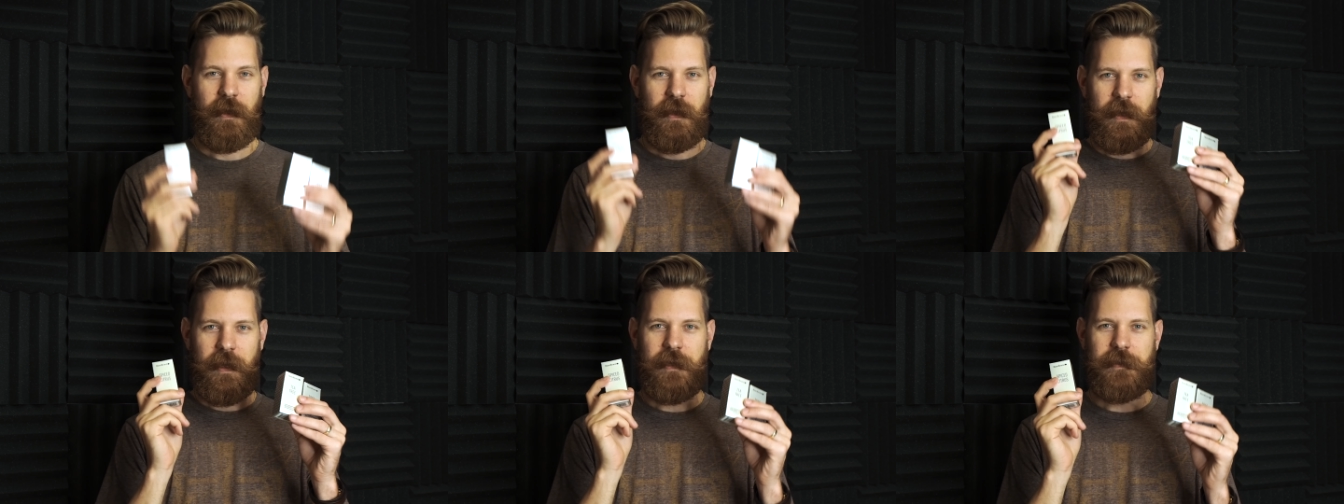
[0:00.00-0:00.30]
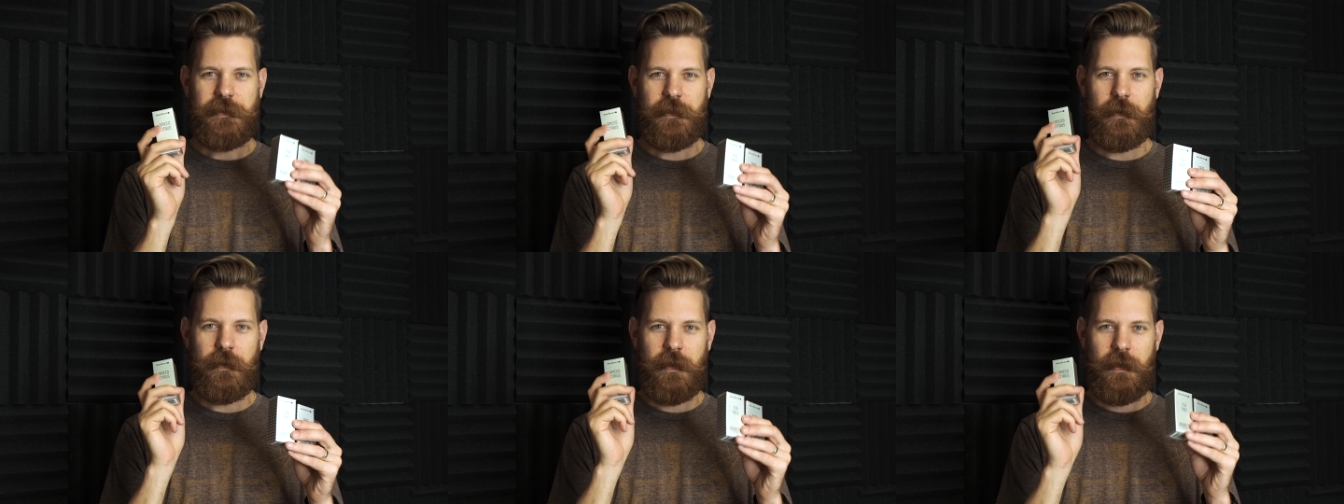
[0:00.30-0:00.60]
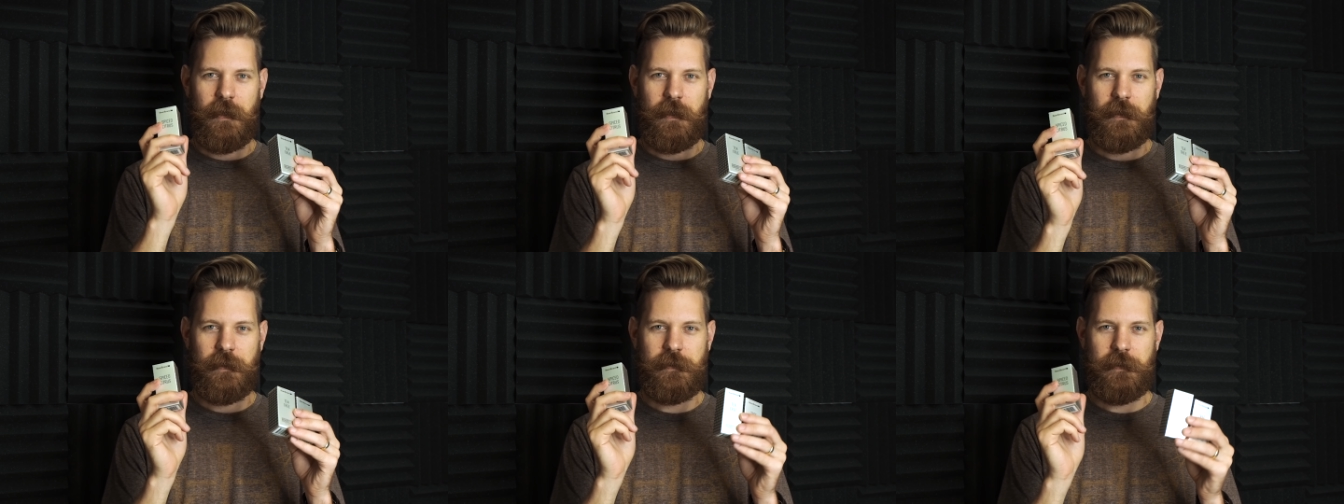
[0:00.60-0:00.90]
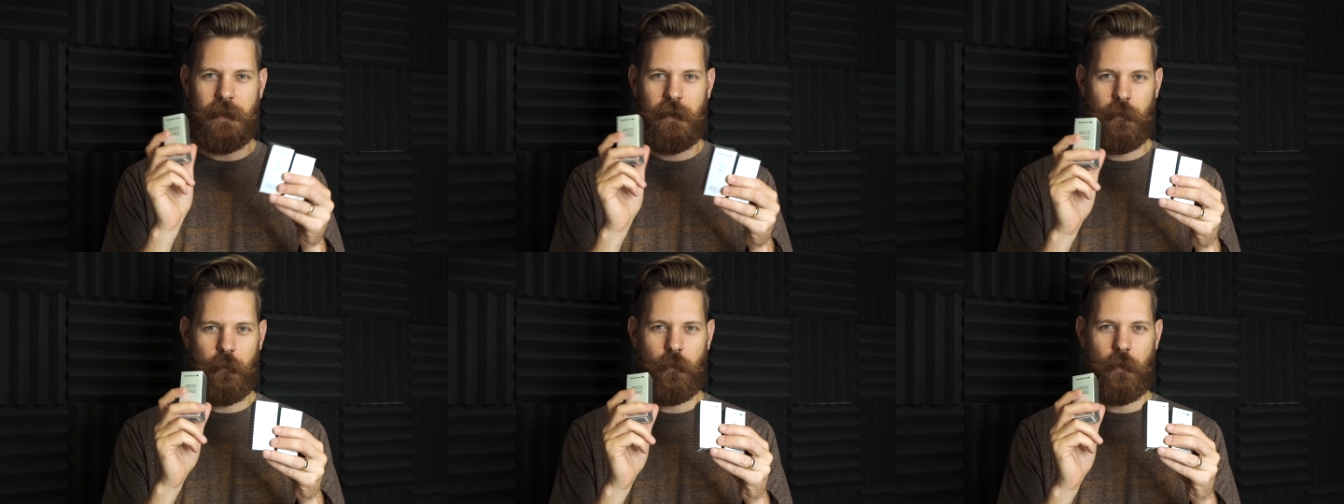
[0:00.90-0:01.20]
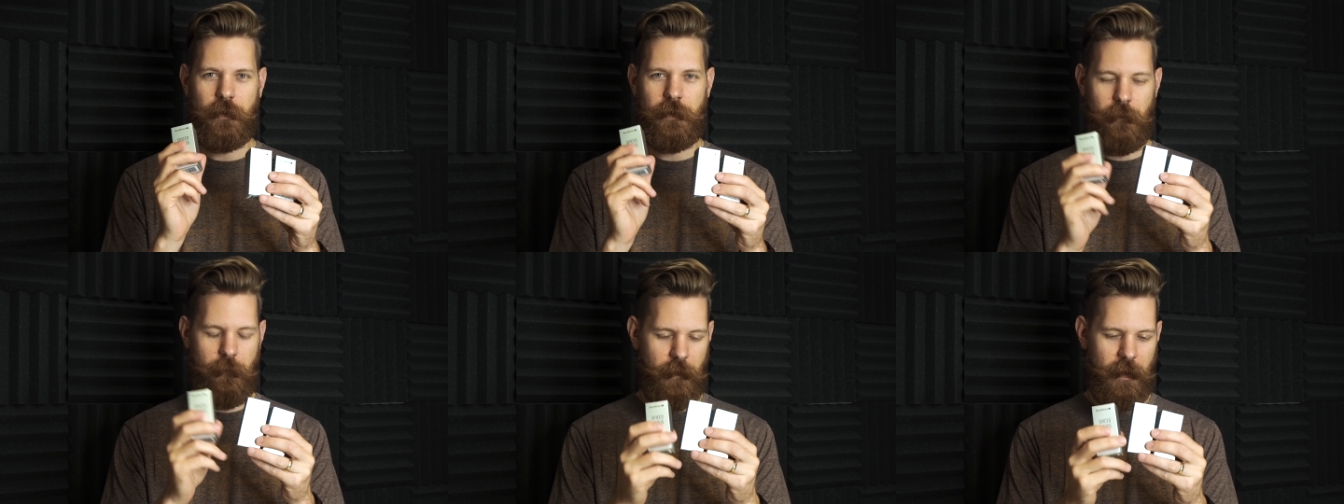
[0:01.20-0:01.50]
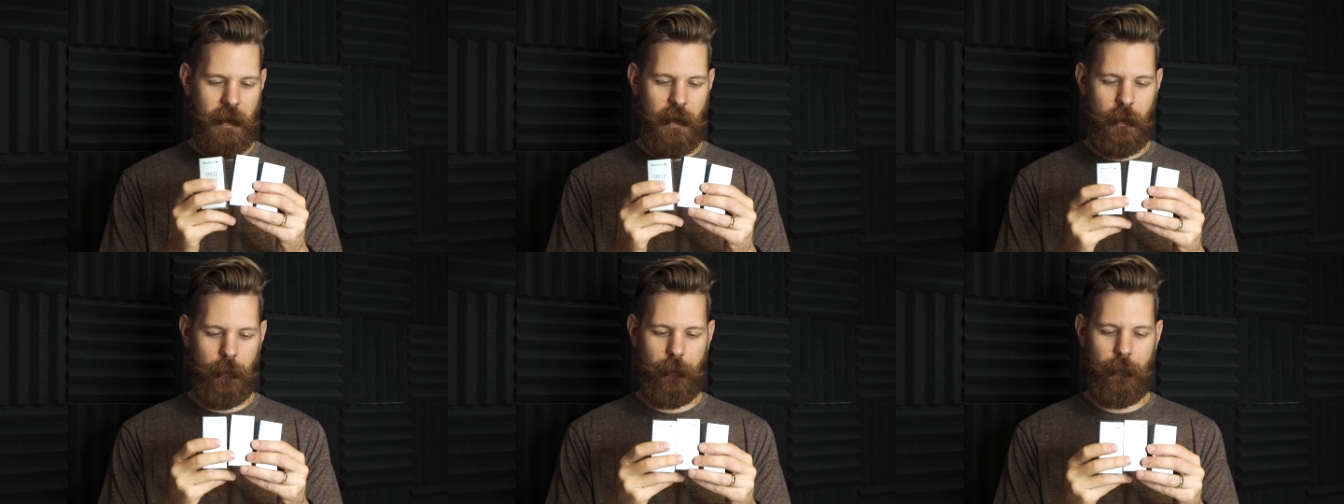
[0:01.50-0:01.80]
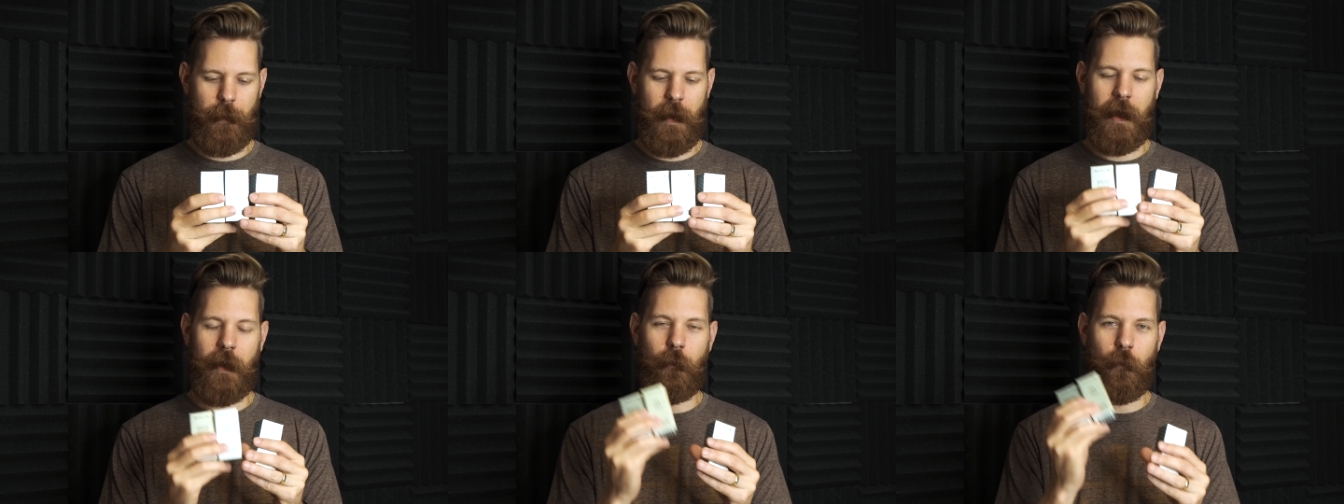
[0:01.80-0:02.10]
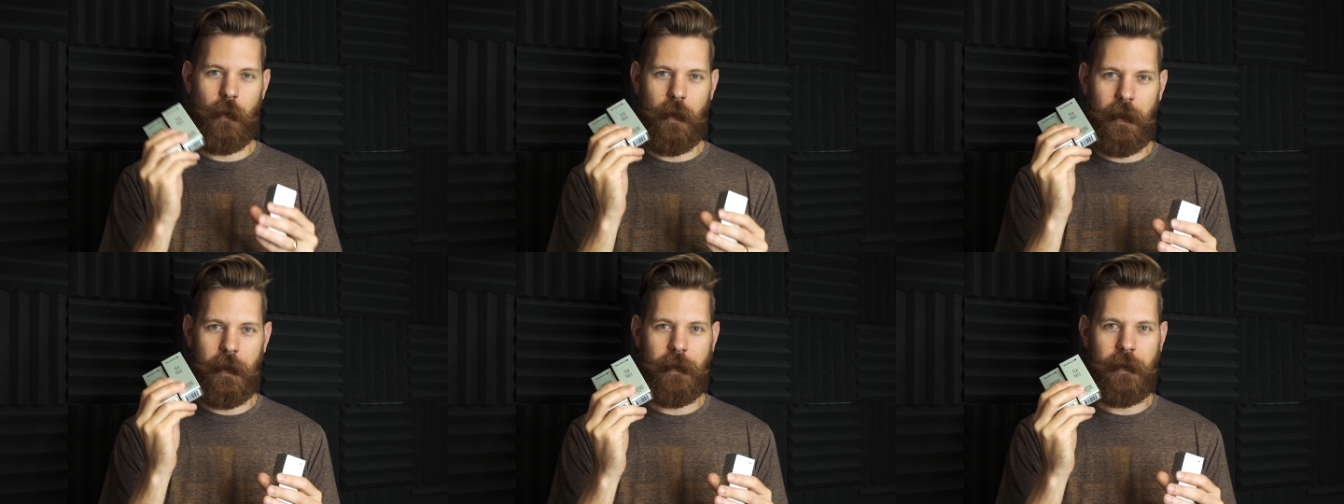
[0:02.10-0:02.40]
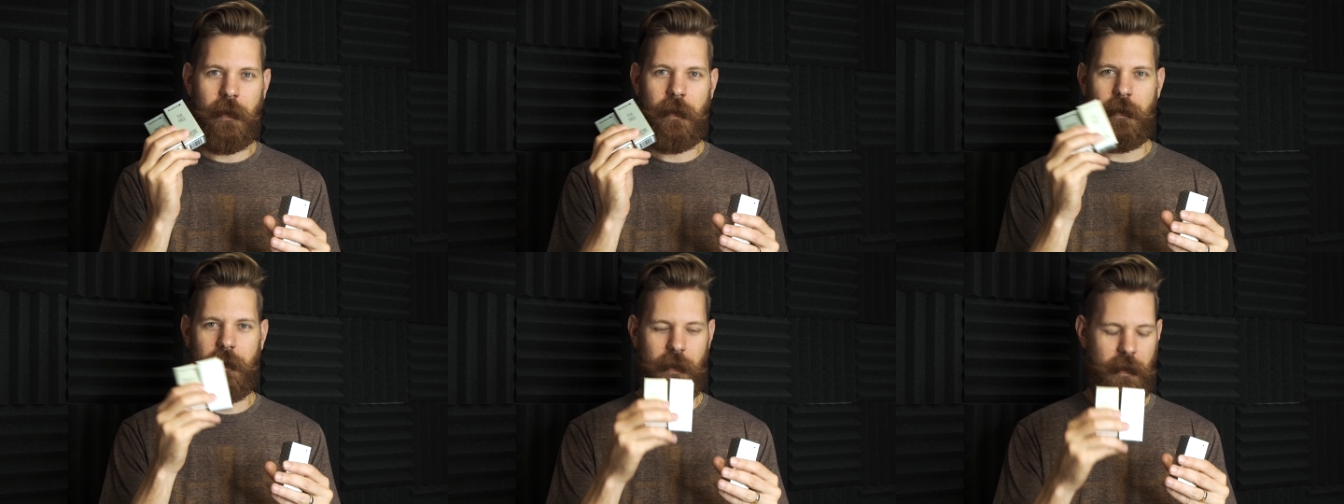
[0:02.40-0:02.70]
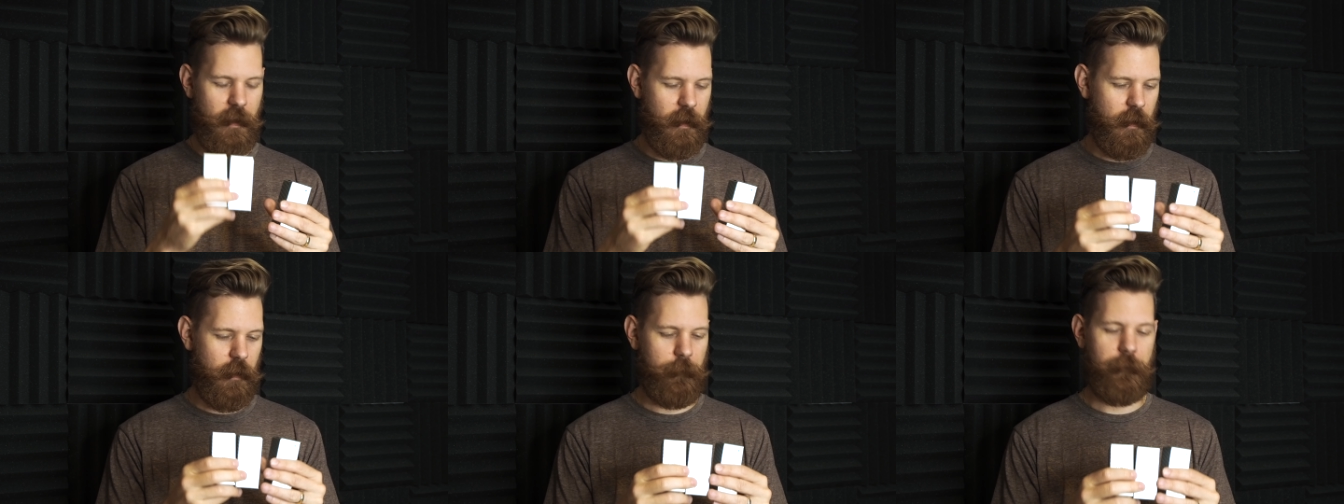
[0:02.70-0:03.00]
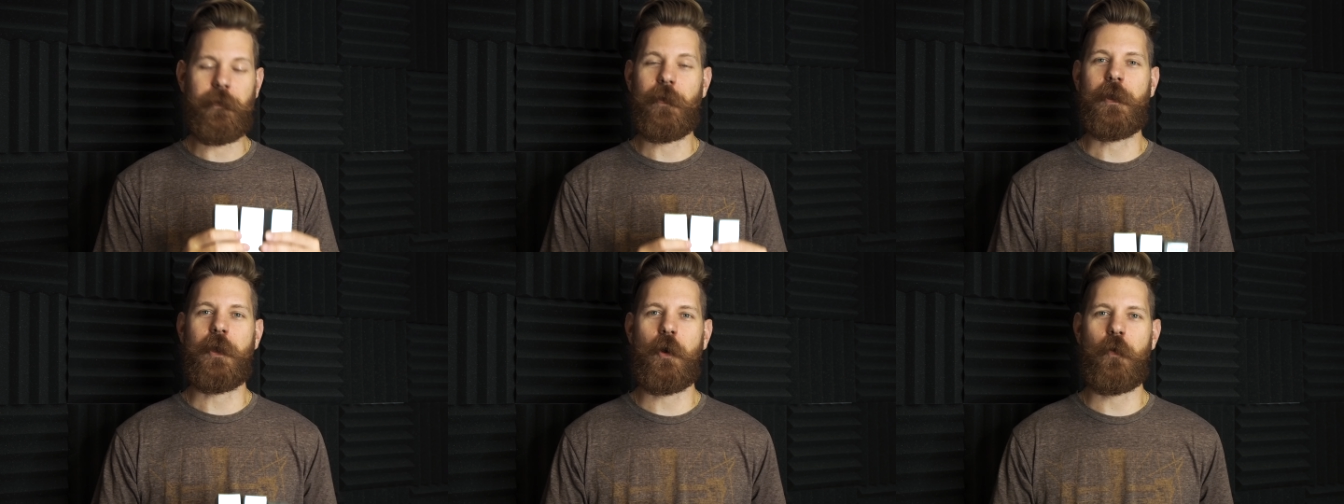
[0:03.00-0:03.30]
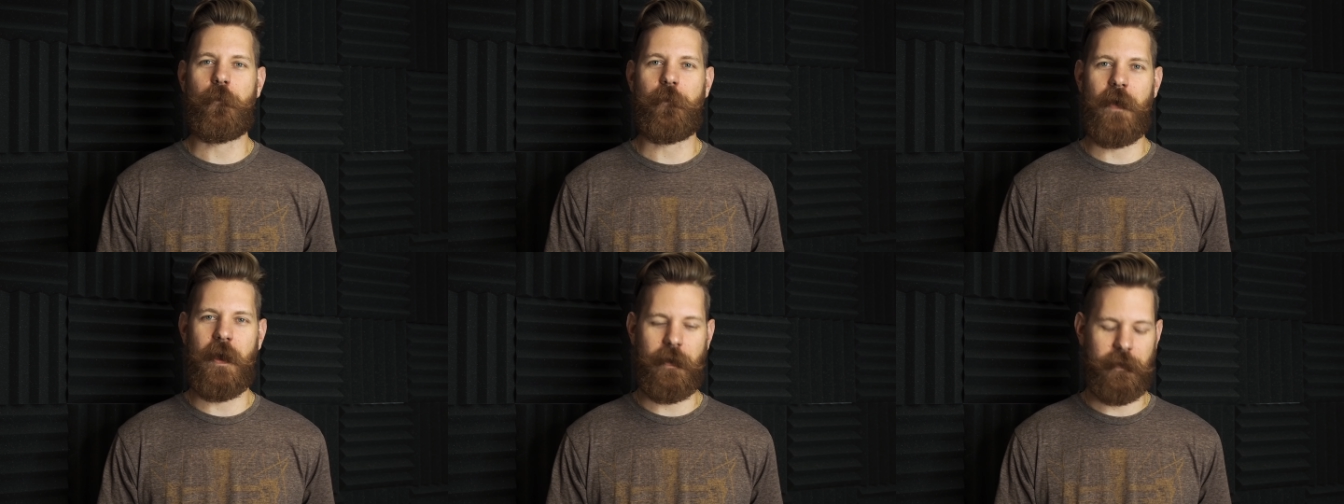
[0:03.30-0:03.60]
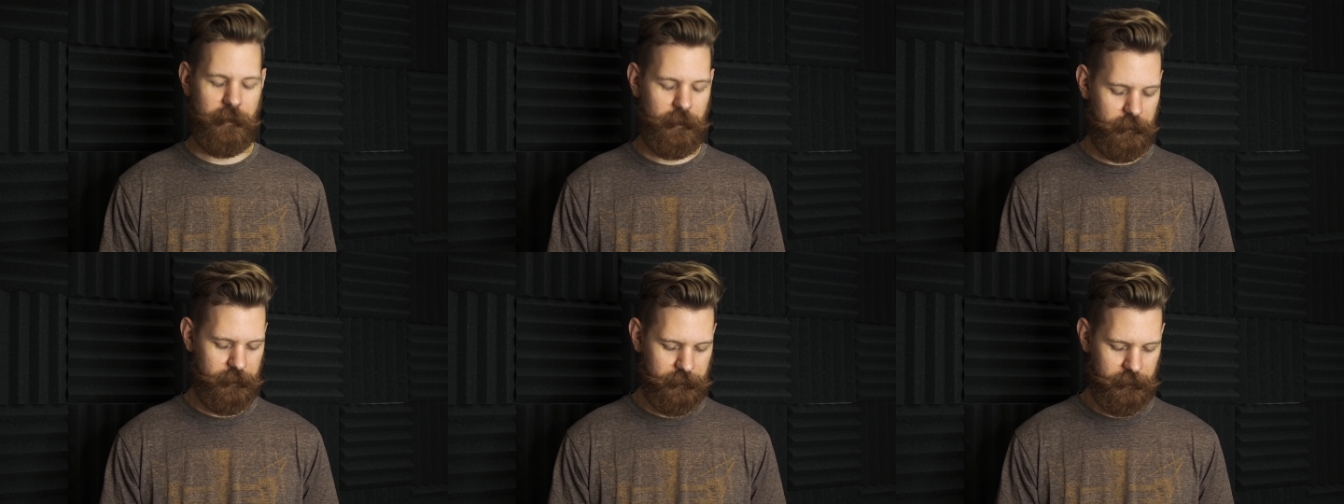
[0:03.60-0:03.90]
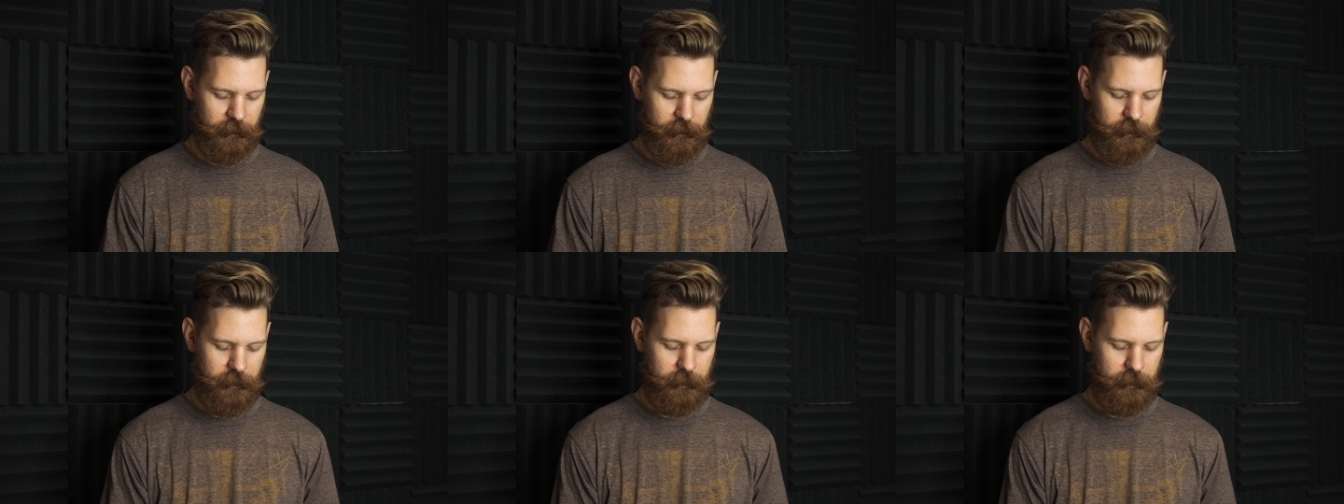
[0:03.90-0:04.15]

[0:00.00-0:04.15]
Each of these were developed by one of the co-founders.